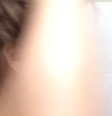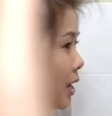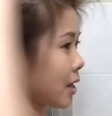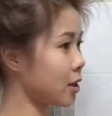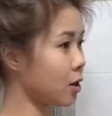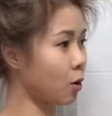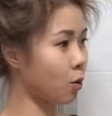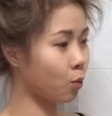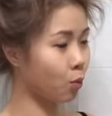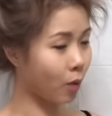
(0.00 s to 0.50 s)
is
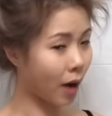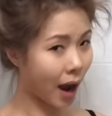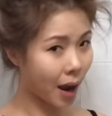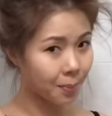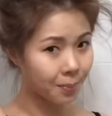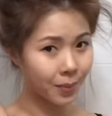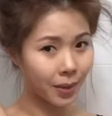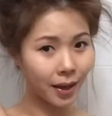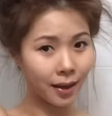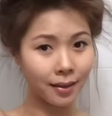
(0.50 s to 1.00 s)
that you're
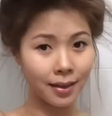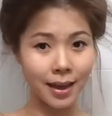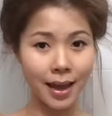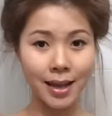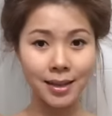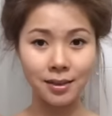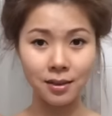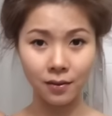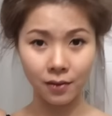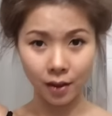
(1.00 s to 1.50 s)
wrapping
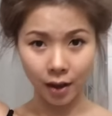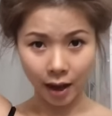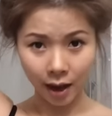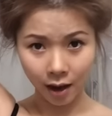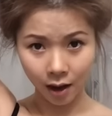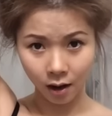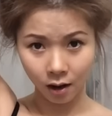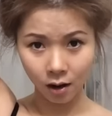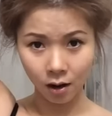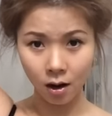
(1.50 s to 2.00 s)
the ends of the
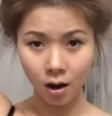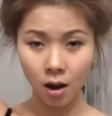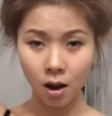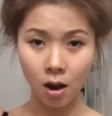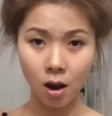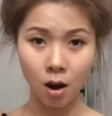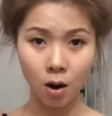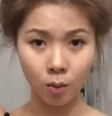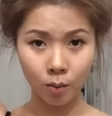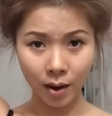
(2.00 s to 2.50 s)
hair
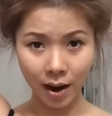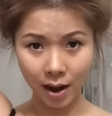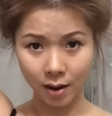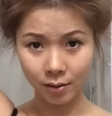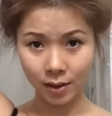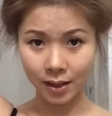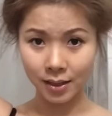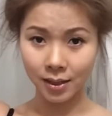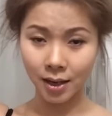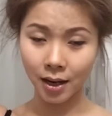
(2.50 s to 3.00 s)

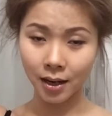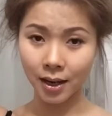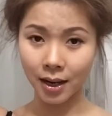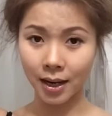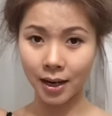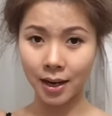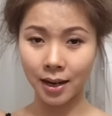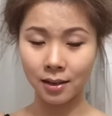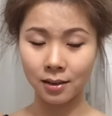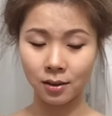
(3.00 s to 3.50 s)
around and
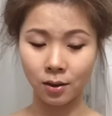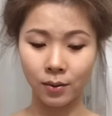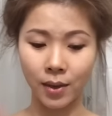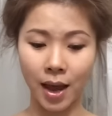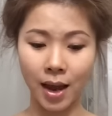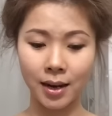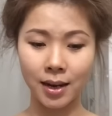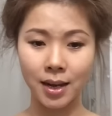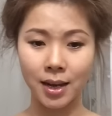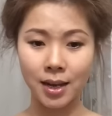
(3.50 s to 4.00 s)
tucking it in so
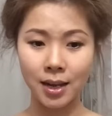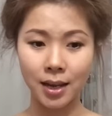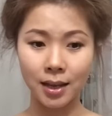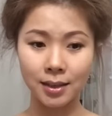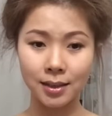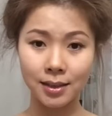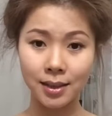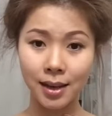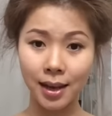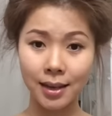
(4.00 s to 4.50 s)
that
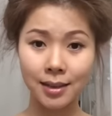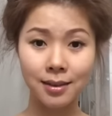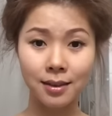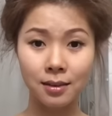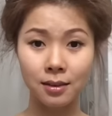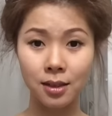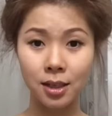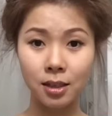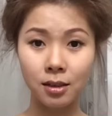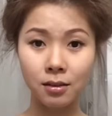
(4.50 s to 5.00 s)
it's nice
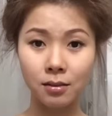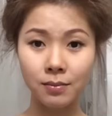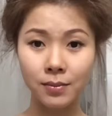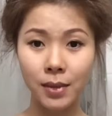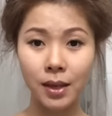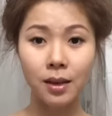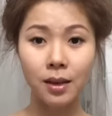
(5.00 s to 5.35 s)
and sealed.